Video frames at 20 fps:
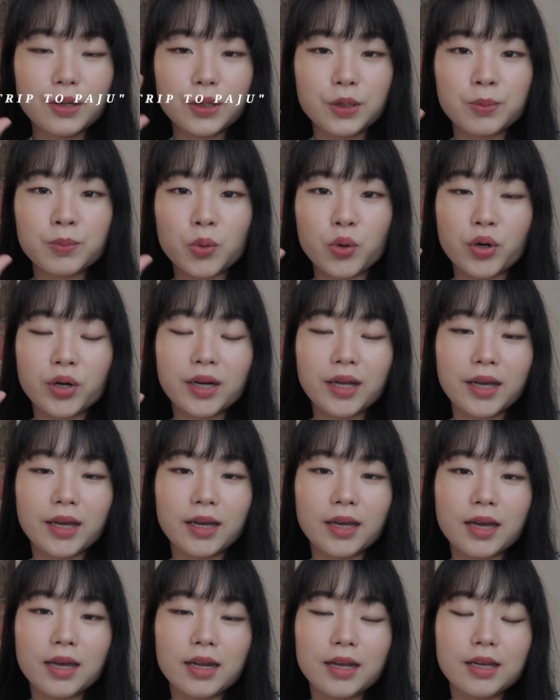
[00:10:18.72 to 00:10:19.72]
Good
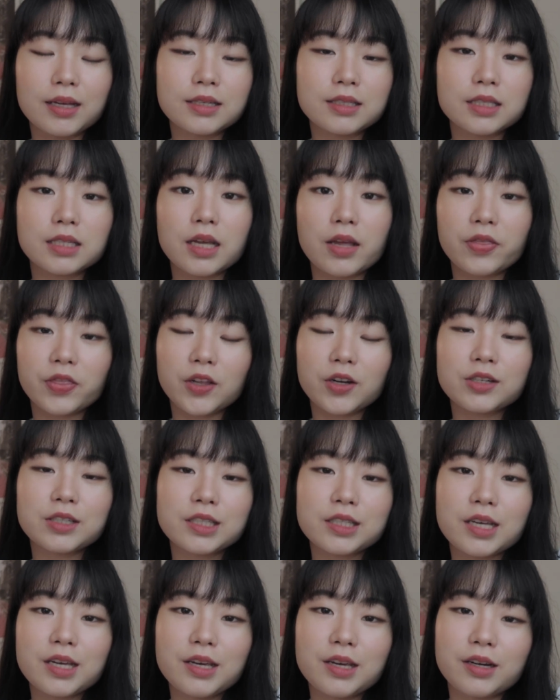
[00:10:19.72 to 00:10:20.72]
morning. It is
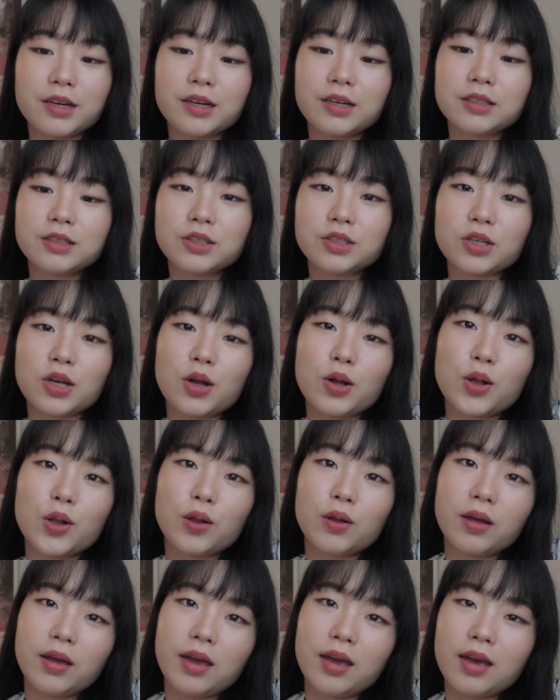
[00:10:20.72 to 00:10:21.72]
Thursday here in
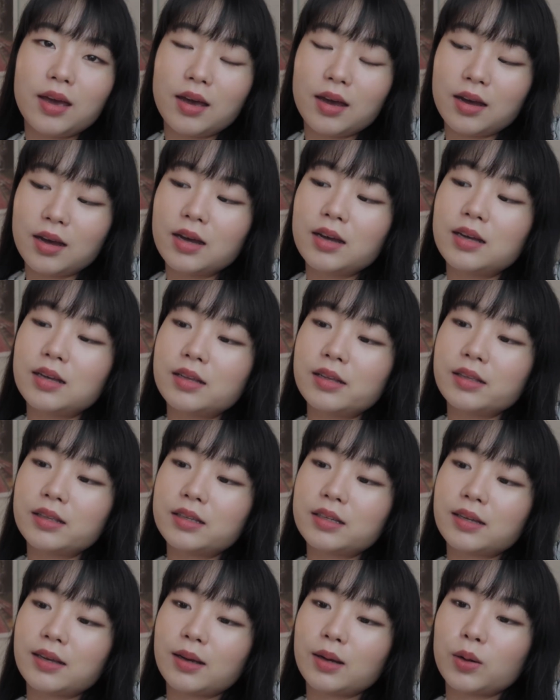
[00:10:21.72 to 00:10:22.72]
Seoul, and
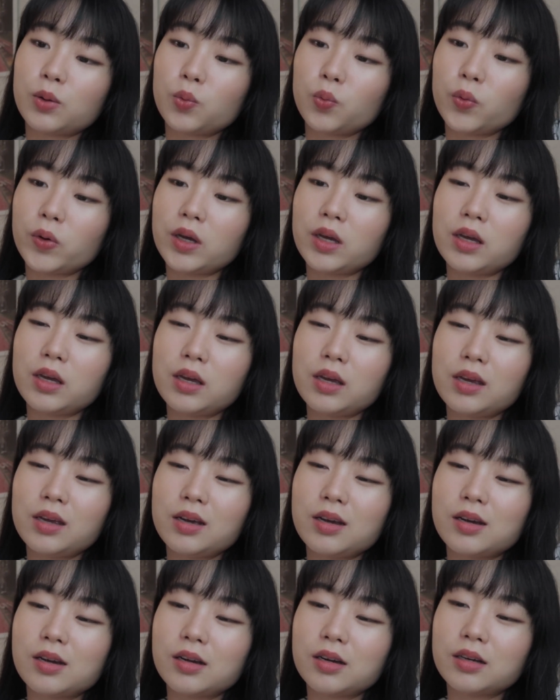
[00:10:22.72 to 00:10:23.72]

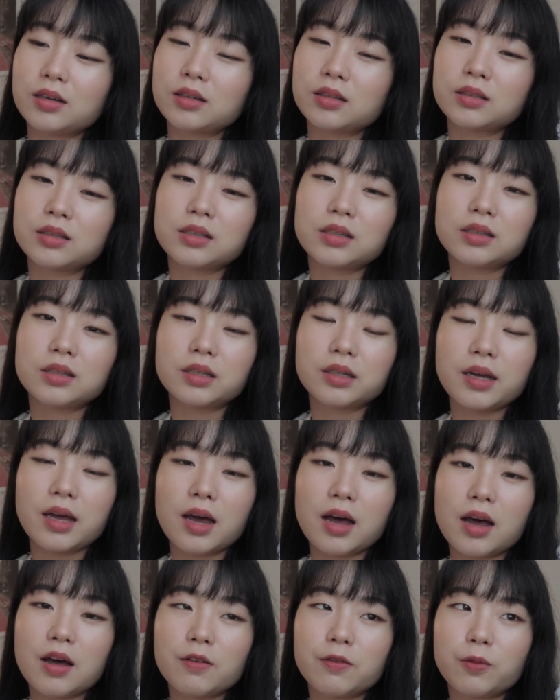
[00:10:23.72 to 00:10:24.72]
we are literally
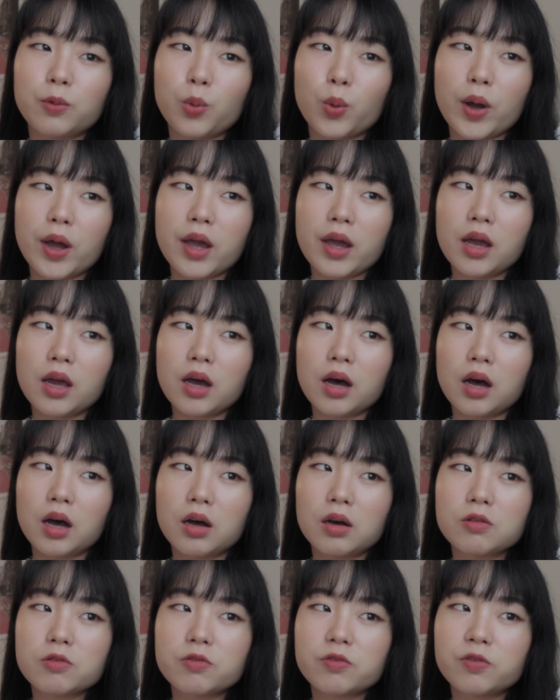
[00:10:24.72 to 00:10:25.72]
halfway
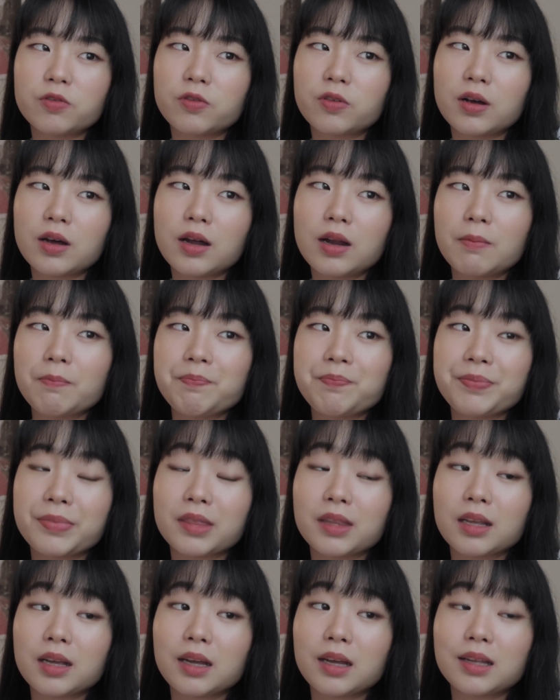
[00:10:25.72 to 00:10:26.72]
of
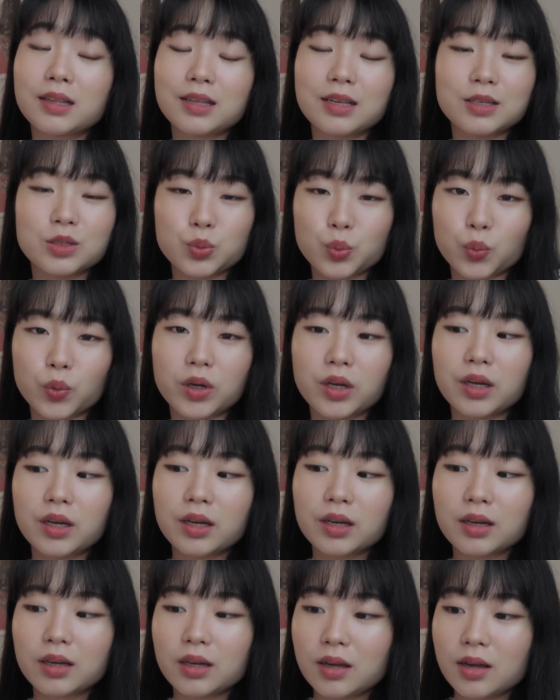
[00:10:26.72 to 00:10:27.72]
this
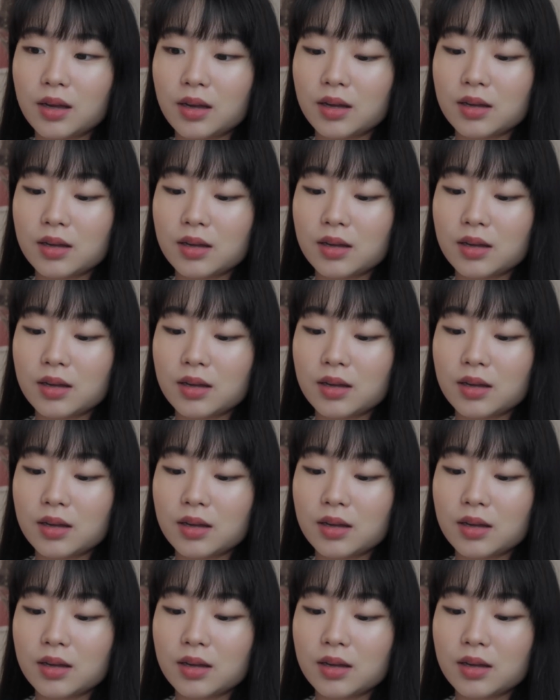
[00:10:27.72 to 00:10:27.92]
week.